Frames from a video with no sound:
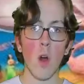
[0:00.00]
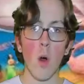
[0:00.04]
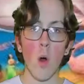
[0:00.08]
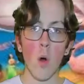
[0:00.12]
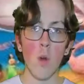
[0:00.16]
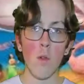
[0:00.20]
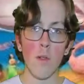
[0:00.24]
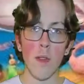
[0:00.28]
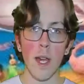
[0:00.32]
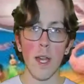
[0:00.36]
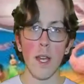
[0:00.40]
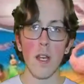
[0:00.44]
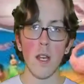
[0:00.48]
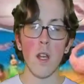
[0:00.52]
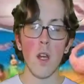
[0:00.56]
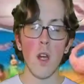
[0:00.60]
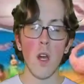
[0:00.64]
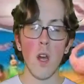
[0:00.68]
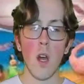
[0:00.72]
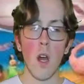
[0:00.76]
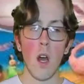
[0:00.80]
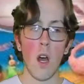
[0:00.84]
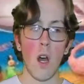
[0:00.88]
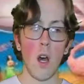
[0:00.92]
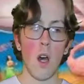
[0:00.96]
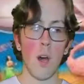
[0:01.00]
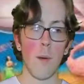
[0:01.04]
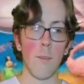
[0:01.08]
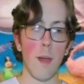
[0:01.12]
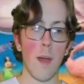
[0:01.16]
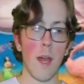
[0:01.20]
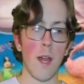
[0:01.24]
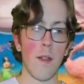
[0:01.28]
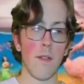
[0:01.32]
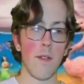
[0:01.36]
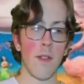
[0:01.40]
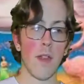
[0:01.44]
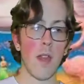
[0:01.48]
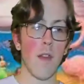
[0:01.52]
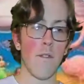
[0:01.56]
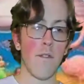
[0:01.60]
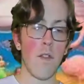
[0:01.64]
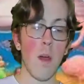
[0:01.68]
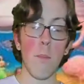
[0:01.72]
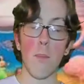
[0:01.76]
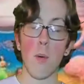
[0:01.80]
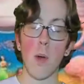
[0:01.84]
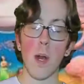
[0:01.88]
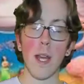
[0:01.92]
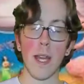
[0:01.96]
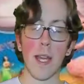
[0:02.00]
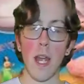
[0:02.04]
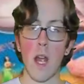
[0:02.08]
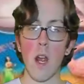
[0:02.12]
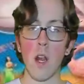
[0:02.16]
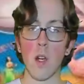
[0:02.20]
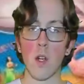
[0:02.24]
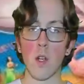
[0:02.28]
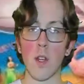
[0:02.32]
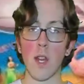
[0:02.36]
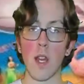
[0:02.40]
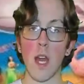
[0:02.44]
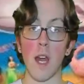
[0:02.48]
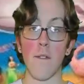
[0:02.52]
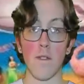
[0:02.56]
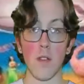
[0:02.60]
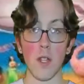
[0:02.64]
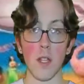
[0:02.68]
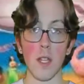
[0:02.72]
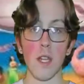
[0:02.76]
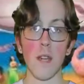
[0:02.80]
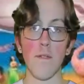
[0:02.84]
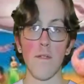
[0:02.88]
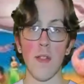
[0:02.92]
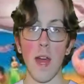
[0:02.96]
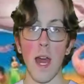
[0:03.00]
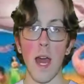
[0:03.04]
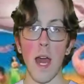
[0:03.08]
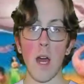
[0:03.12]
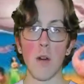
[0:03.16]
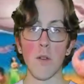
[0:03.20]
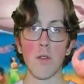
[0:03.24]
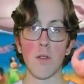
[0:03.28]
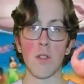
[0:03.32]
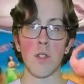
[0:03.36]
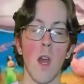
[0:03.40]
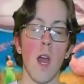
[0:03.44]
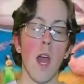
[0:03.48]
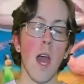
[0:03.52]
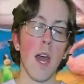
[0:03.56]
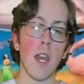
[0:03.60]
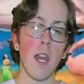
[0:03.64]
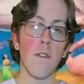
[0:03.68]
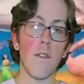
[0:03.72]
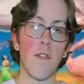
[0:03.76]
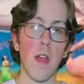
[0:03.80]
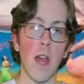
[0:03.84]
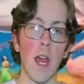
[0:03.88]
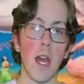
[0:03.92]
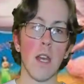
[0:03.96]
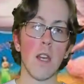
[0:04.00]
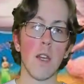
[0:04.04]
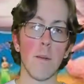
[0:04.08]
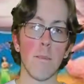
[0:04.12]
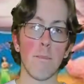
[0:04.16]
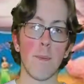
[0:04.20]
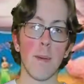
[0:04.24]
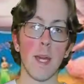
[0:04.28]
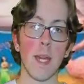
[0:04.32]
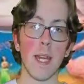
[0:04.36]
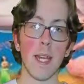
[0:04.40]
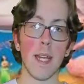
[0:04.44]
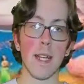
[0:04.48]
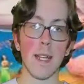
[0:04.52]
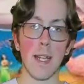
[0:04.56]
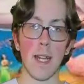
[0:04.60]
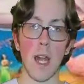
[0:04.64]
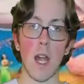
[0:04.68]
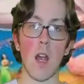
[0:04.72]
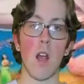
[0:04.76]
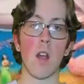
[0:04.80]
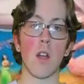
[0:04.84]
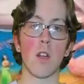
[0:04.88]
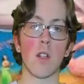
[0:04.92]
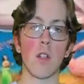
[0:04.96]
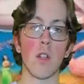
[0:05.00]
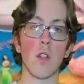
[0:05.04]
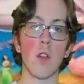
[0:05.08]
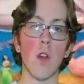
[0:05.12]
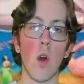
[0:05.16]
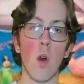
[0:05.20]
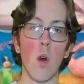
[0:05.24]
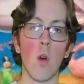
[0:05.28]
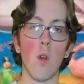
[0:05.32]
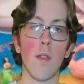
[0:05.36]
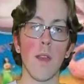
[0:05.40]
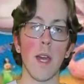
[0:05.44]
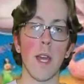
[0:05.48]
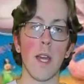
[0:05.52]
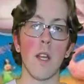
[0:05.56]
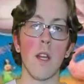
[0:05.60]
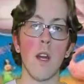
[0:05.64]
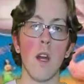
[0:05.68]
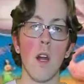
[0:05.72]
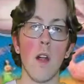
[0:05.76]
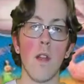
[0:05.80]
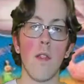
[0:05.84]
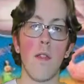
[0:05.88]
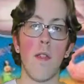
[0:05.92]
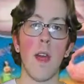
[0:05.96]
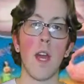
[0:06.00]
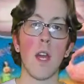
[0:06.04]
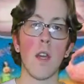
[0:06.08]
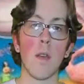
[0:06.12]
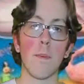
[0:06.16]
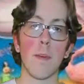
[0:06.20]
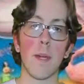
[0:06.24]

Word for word: whole night. Um, and if they break character, they have to leave the house. And if they end up being in character the whole night, they end up